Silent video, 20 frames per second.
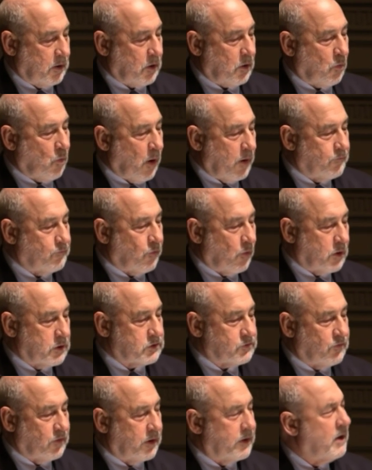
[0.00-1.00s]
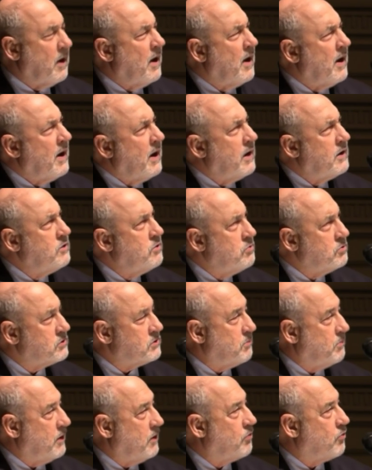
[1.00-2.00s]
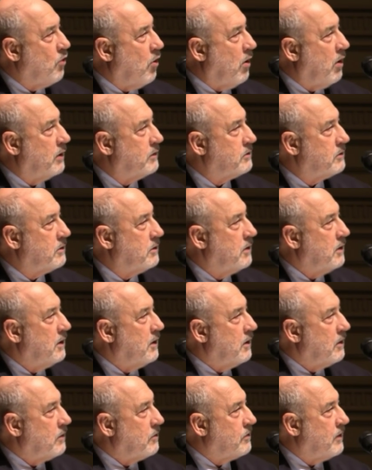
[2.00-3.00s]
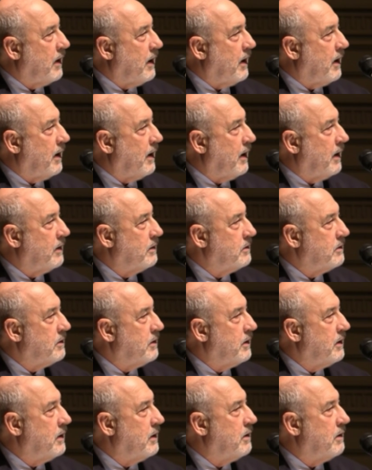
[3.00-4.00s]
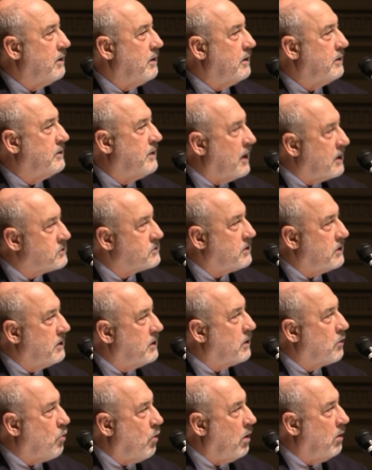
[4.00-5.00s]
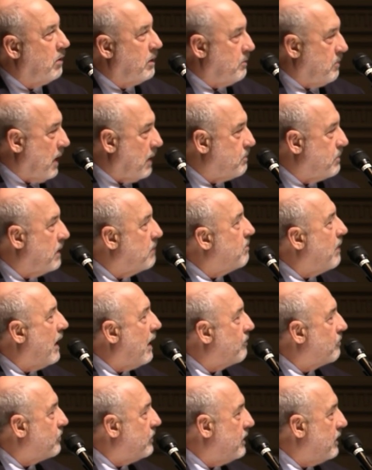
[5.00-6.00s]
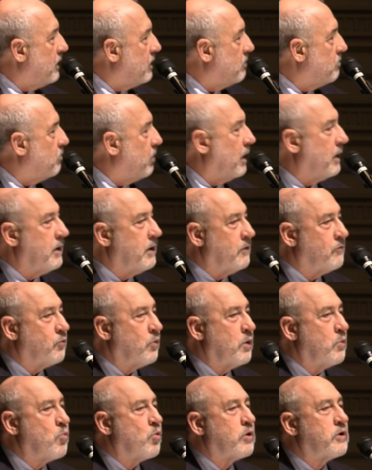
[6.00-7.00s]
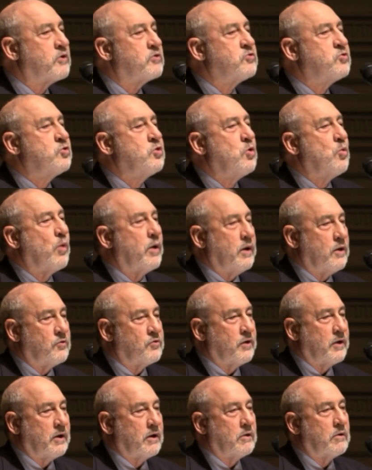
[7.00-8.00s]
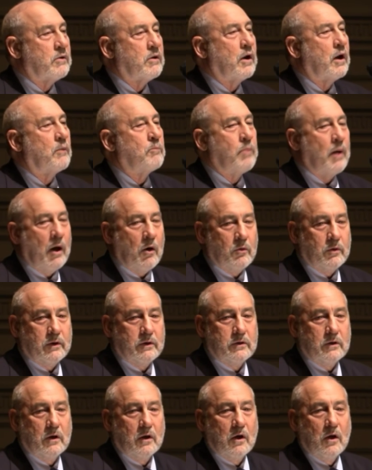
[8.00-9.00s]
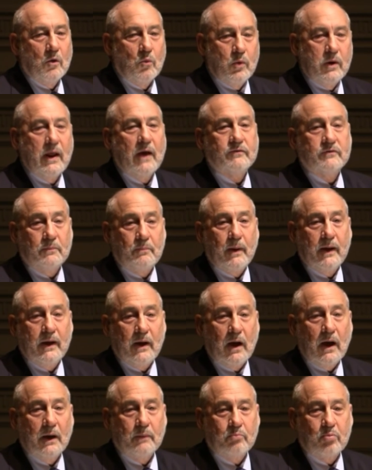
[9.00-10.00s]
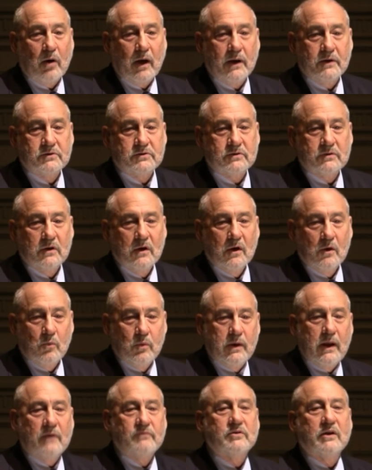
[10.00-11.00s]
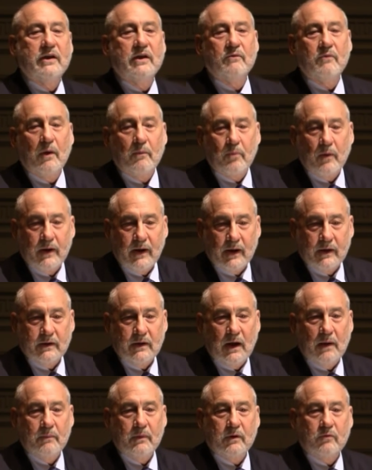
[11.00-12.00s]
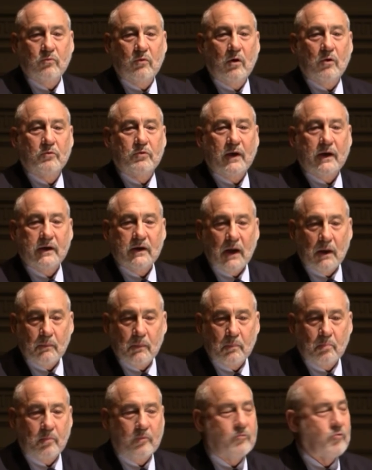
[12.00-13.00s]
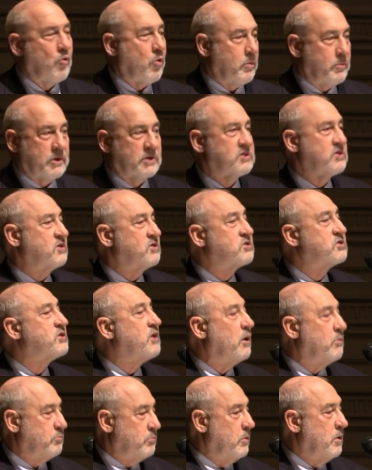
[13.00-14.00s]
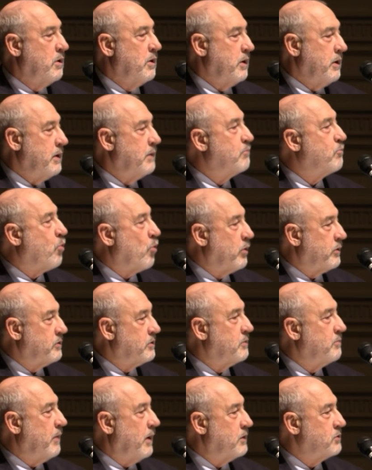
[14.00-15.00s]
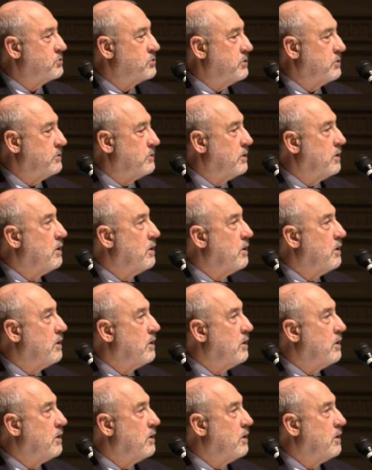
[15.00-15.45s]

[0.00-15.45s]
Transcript: quite forcefully, it used to be thought that yes, inequality might be a bad thing, but if we were to do anything about it, we'd have to pay a high price we'd have to give up on economic growth, economic performance in some important dimension.